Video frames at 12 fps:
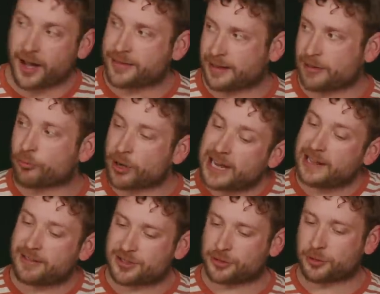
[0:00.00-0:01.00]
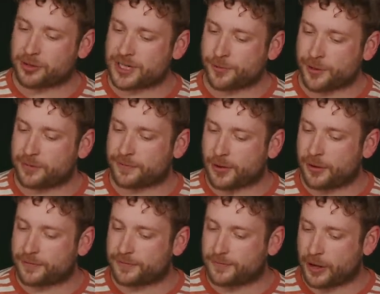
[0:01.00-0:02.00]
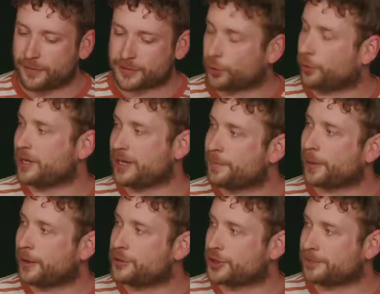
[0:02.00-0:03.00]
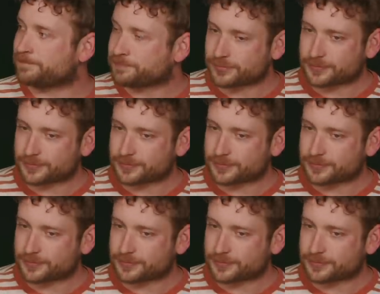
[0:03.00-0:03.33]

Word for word: I think really the story is one of of, of Tory implosion. Mm.